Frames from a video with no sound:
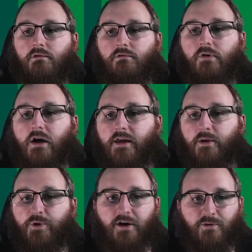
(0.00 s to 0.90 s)
Right, there
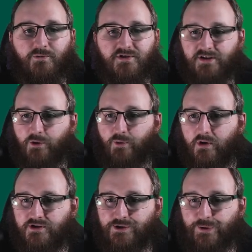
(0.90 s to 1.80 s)
we go. So,
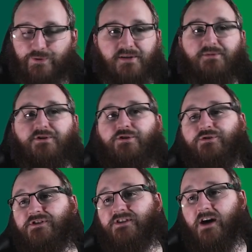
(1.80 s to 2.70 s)
two
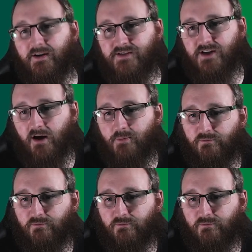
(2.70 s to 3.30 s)
substitutions at half-time.